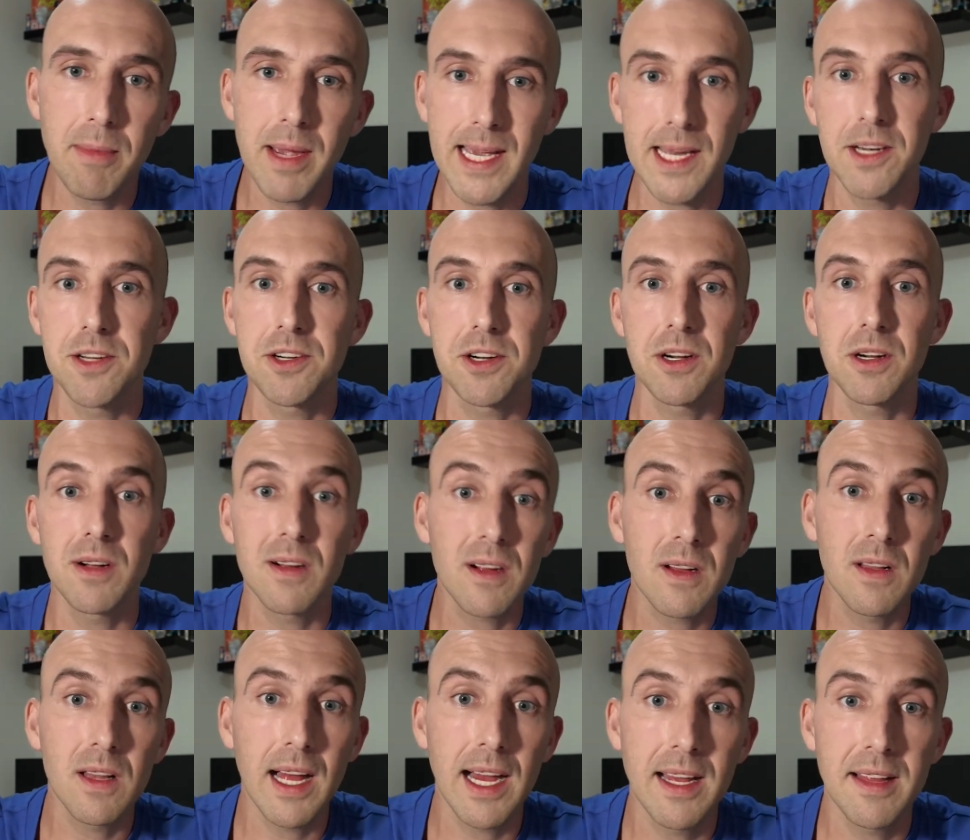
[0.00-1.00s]
manager or a
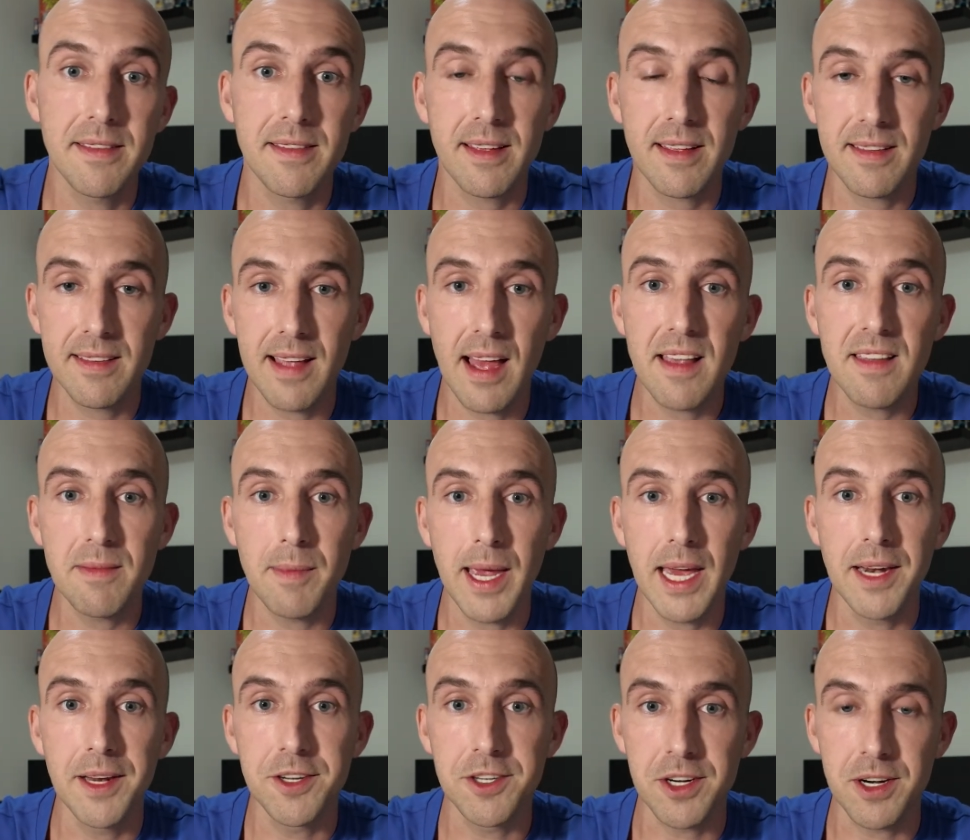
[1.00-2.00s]
client success
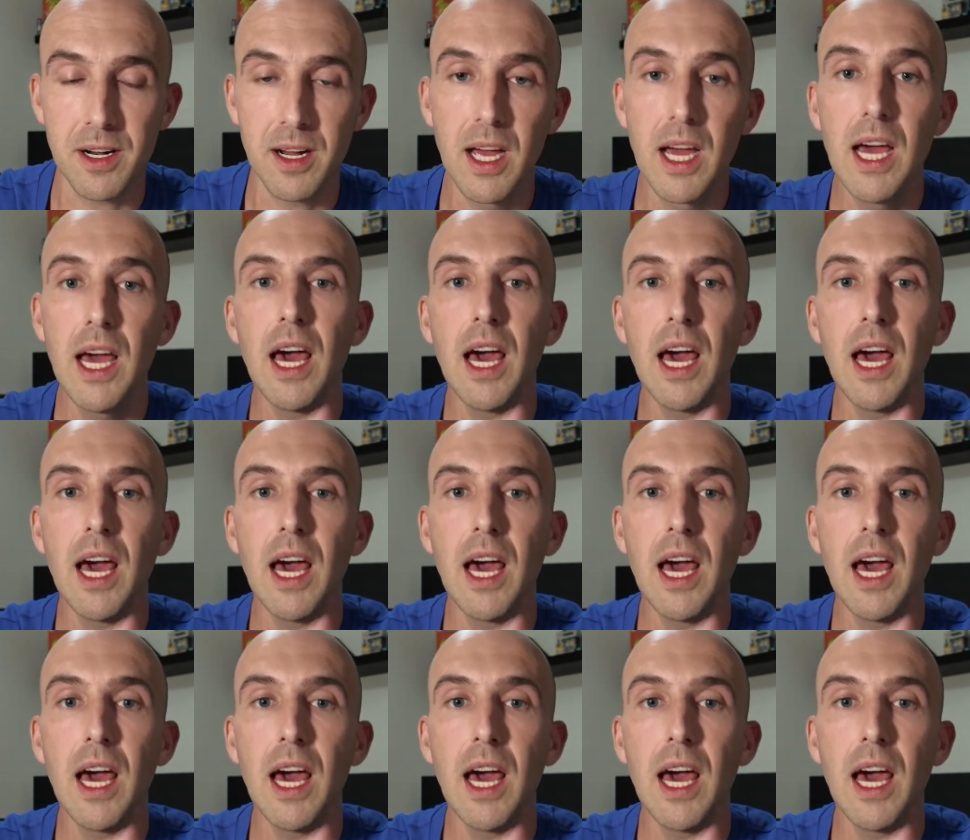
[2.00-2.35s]
manager,